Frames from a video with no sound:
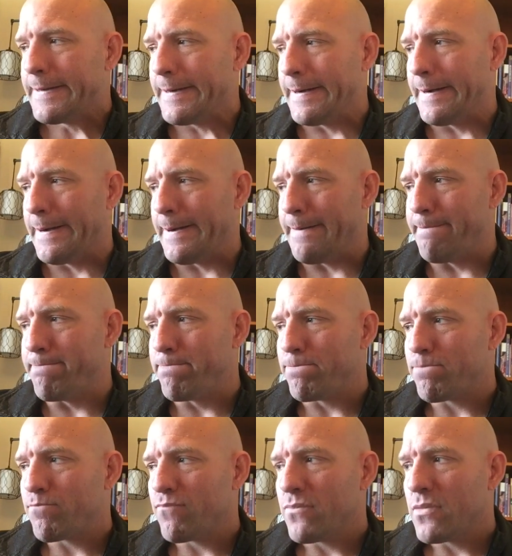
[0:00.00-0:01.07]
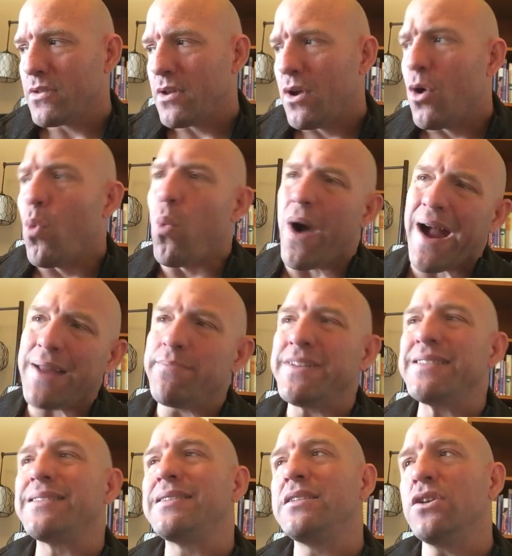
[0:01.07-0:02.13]

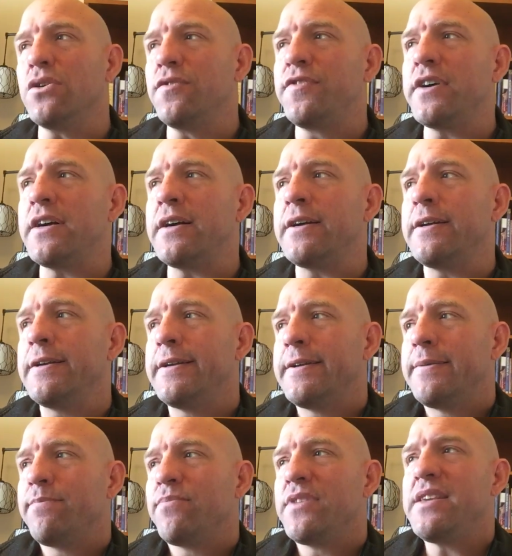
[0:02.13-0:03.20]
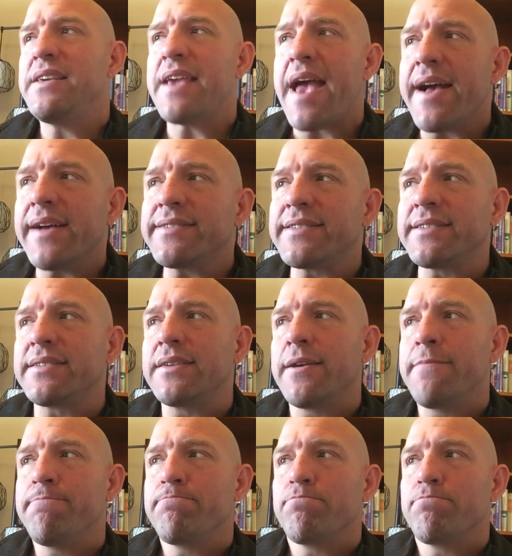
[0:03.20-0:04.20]
Weidman Silva, yes.